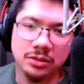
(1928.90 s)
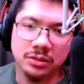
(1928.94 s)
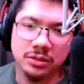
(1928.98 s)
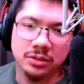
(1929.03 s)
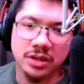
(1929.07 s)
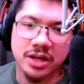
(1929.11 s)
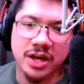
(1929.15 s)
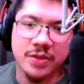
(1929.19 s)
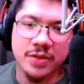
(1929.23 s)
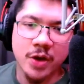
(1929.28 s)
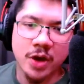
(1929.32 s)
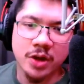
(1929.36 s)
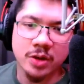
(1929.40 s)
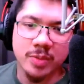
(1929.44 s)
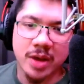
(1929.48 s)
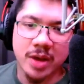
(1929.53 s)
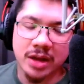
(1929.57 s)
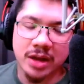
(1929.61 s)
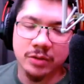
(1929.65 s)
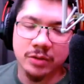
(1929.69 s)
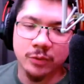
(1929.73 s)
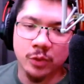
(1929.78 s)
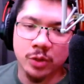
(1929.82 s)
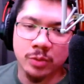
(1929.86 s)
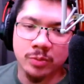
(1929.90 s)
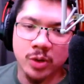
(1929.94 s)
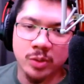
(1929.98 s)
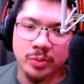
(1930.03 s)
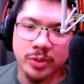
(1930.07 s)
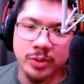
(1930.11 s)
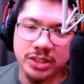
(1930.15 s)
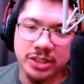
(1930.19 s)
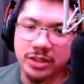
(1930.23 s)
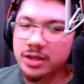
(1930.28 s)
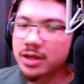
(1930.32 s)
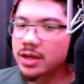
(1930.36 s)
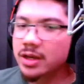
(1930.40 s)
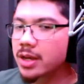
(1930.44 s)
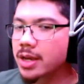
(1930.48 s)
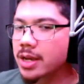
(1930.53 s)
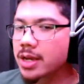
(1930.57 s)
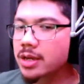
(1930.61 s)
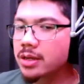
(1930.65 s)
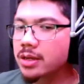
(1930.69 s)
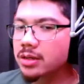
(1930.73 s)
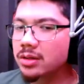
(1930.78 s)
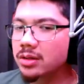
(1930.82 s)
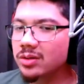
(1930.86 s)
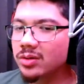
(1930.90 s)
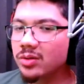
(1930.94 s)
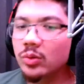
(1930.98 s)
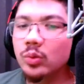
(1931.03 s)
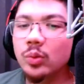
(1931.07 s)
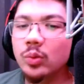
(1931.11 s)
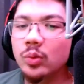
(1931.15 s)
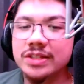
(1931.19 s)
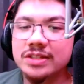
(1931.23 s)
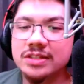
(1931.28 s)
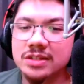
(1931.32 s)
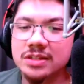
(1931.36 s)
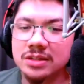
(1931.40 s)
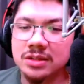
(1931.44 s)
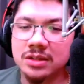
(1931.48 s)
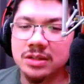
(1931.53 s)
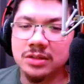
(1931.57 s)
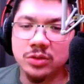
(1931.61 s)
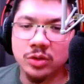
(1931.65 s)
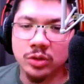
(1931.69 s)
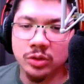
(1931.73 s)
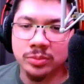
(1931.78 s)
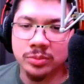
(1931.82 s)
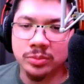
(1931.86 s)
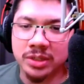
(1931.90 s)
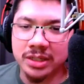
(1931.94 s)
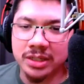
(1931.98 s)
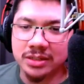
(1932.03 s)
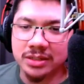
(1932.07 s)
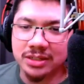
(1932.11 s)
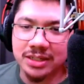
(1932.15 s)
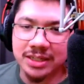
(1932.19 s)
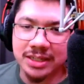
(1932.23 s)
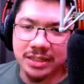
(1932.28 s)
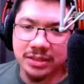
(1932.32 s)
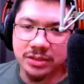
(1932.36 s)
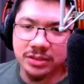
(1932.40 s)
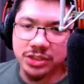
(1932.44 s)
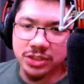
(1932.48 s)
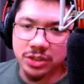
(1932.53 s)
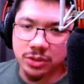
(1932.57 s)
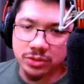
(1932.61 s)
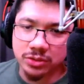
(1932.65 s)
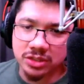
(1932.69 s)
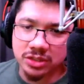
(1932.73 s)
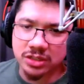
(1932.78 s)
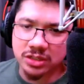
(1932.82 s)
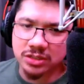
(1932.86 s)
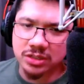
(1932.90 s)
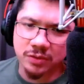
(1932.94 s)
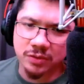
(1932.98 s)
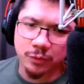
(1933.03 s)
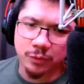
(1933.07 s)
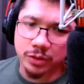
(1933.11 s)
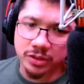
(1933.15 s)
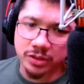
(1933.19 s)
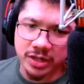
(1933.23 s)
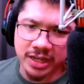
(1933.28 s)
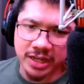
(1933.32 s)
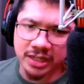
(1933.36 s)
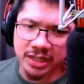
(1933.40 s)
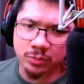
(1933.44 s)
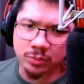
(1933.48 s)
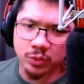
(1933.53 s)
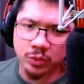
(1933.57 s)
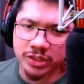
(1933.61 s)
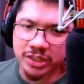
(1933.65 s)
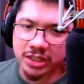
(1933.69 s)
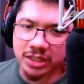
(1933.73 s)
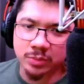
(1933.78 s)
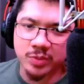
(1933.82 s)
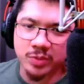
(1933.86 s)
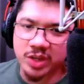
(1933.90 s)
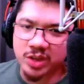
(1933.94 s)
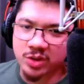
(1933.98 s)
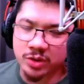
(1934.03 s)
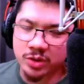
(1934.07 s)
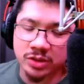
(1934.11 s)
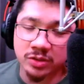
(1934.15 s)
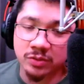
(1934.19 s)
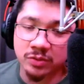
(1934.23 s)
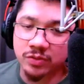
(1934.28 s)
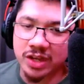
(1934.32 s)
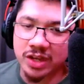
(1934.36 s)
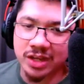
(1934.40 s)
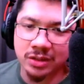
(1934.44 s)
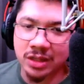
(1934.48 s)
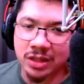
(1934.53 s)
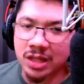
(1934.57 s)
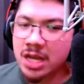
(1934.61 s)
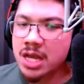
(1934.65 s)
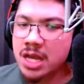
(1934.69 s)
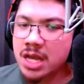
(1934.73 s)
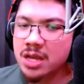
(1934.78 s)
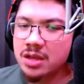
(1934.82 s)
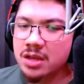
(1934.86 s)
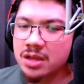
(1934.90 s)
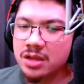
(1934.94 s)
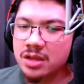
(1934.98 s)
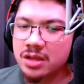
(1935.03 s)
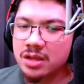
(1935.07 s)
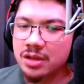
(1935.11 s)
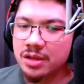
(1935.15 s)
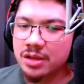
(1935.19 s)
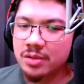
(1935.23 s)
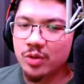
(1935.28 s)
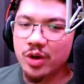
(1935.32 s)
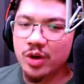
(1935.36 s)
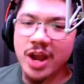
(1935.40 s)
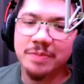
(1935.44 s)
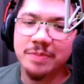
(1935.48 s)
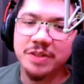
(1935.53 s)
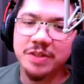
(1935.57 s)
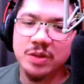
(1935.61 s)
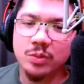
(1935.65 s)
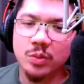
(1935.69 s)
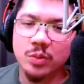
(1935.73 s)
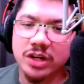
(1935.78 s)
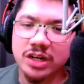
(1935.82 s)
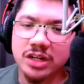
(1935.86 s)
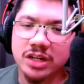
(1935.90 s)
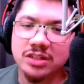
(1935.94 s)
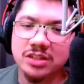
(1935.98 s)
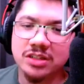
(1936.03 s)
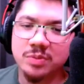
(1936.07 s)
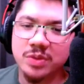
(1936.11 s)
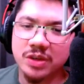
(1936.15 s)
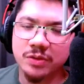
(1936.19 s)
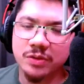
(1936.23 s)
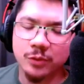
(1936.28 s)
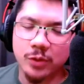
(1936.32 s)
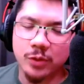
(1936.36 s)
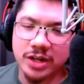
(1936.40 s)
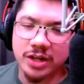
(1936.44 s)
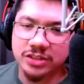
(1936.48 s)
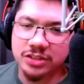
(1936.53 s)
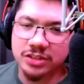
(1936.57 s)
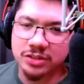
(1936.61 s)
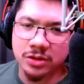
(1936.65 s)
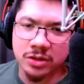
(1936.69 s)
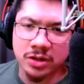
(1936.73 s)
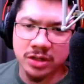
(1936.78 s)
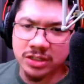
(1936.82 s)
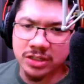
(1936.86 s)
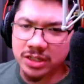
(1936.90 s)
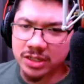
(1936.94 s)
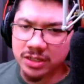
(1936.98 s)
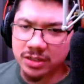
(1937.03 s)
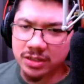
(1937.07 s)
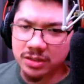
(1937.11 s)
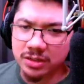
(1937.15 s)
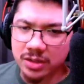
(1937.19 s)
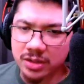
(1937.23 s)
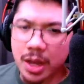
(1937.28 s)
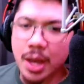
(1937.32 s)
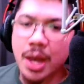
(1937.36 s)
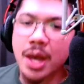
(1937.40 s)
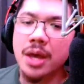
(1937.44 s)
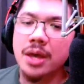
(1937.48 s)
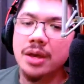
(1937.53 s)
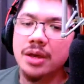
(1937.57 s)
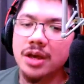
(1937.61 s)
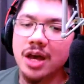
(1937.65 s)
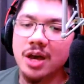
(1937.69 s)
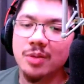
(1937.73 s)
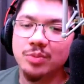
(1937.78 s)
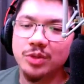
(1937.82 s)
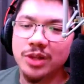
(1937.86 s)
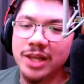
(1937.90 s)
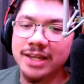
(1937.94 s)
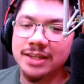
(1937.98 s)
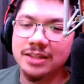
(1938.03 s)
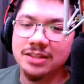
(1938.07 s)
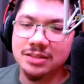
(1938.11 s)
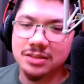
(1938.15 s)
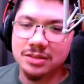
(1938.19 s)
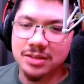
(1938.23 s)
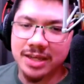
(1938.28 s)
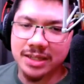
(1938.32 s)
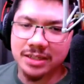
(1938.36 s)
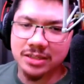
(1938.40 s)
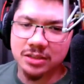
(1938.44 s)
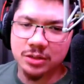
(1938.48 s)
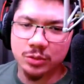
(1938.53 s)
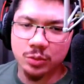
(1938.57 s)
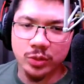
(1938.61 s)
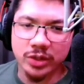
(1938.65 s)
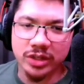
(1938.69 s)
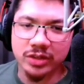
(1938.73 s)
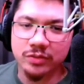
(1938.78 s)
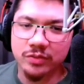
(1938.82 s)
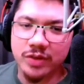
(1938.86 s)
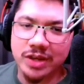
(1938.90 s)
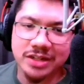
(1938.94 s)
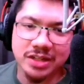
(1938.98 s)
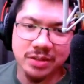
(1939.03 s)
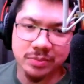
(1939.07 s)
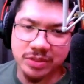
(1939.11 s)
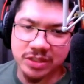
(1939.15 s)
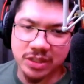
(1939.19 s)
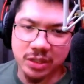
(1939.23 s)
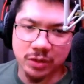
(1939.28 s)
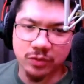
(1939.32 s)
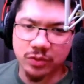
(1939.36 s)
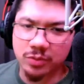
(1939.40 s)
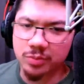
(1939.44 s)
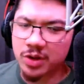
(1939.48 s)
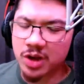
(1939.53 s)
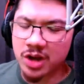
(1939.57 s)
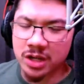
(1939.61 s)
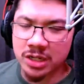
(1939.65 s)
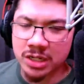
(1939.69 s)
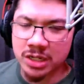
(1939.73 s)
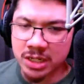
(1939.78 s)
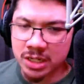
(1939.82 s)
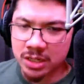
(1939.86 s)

I thought about it for a moment. Winston had told me that he'd chosen a different name when he appeared in the Vale. Perhaps he wanted it to be a fresh start. A blank slate to reinvent himself upon.